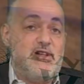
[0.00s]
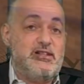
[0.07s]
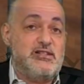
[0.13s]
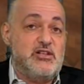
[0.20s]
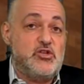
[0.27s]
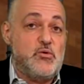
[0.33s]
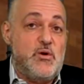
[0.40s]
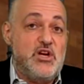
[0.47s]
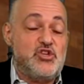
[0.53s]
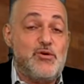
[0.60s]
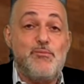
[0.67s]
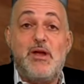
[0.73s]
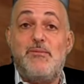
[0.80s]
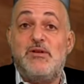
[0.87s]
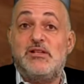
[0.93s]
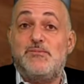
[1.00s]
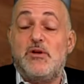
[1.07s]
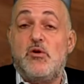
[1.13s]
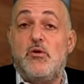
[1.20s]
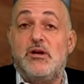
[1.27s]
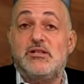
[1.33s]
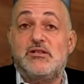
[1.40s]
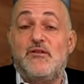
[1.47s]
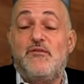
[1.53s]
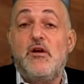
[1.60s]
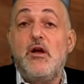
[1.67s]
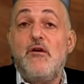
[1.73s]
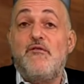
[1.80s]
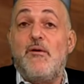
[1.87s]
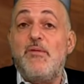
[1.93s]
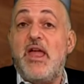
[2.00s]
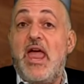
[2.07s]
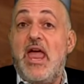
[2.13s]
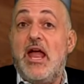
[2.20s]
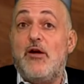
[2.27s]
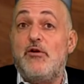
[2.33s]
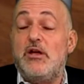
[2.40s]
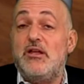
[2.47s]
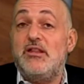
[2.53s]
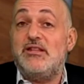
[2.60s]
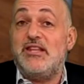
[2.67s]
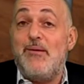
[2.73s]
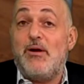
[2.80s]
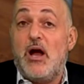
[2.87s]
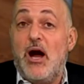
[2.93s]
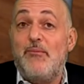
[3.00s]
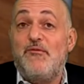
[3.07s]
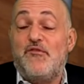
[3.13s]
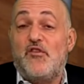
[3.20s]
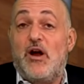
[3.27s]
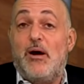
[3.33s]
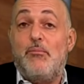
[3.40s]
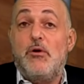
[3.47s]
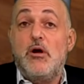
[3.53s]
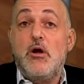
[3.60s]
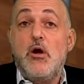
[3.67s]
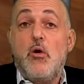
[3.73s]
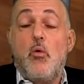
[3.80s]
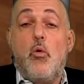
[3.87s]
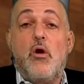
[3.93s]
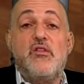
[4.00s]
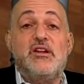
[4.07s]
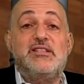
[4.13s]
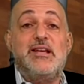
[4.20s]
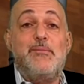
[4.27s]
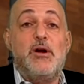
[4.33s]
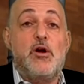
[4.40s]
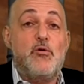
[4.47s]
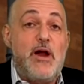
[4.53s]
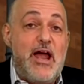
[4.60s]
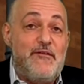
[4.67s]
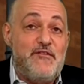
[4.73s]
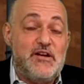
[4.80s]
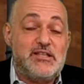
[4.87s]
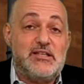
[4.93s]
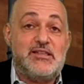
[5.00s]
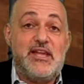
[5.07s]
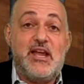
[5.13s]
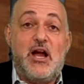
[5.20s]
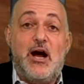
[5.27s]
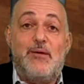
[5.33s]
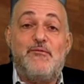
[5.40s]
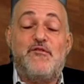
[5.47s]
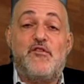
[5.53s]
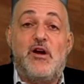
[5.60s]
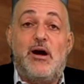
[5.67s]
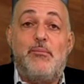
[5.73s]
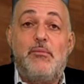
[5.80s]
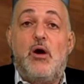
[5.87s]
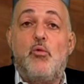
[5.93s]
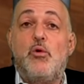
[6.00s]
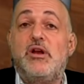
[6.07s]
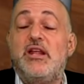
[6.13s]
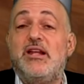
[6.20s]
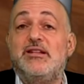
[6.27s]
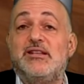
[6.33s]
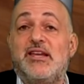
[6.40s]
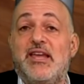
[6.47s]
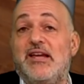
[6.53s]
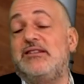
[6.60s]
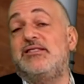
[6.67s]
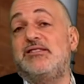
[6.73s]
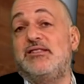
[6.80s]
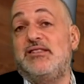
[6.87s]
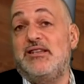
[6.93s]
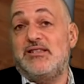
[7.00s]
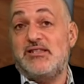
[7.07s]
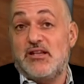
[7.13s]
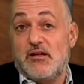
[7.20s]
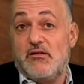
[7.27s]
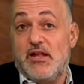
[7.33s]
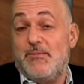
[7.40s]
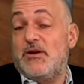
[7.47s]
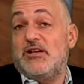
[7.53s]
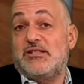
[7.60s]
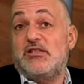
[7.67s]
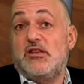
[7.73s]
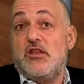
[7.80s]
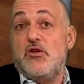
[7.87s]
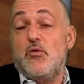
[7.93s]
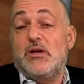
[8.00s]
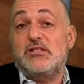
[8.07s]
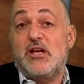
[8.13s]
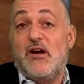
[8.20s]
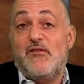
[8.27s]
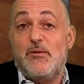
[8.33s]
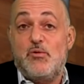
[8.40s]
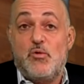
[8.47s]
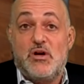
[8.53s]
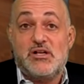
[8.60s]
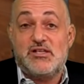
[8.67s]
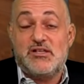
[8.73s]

situation. Maybe it's because of from the area that they come from or the demographic that they come from would indicate statistically, because the US government works